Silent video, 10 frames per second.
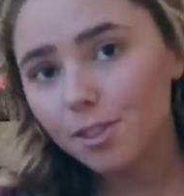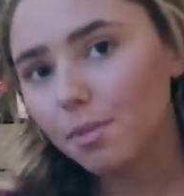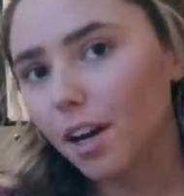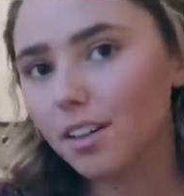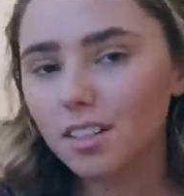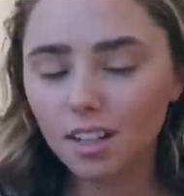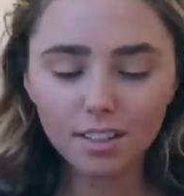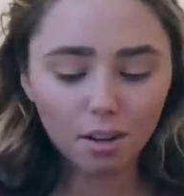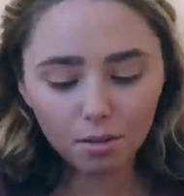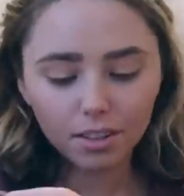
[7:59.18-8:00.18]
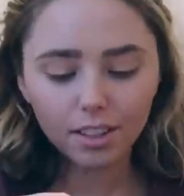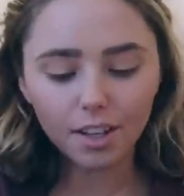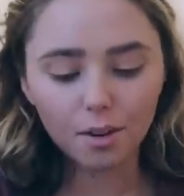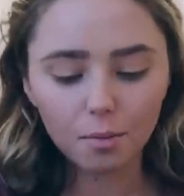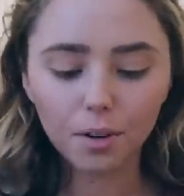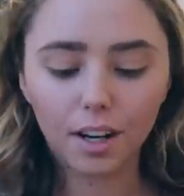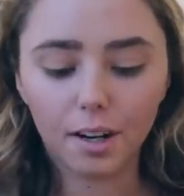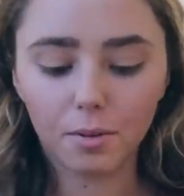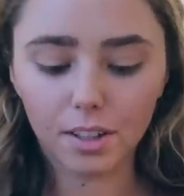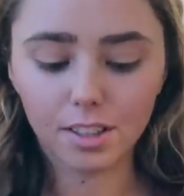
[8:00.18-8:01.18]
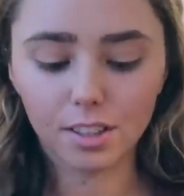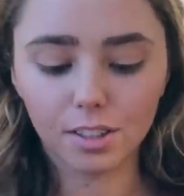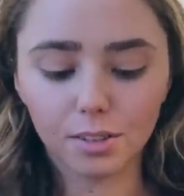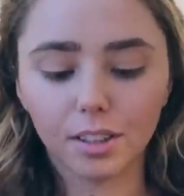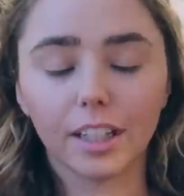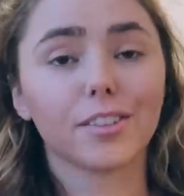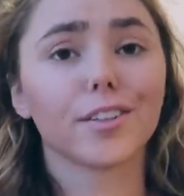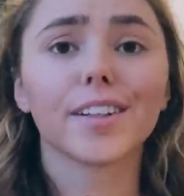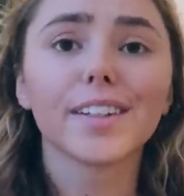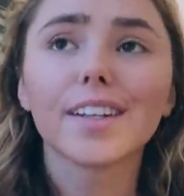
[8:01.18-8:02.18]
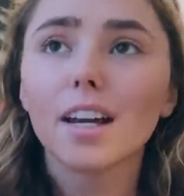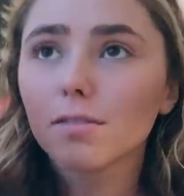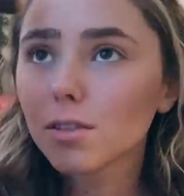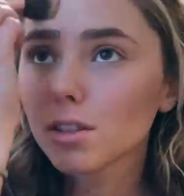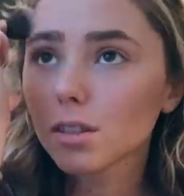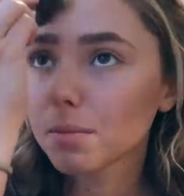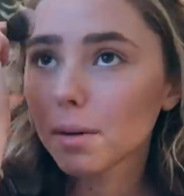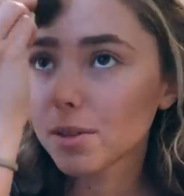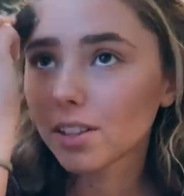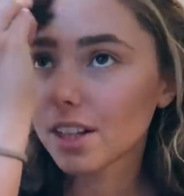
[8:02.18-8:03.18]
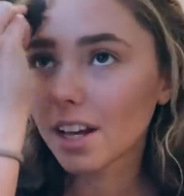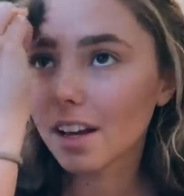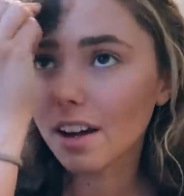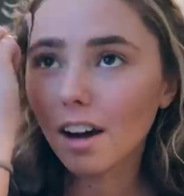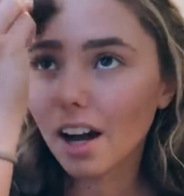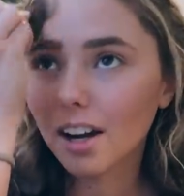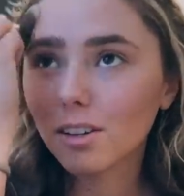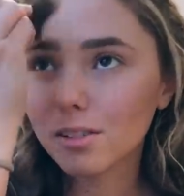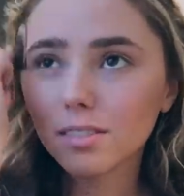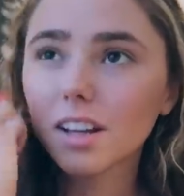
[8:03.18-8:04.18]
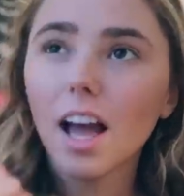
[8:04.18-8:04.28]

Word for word: to be honest, I don't really know what I want to do like during the day for my birthday. I don't,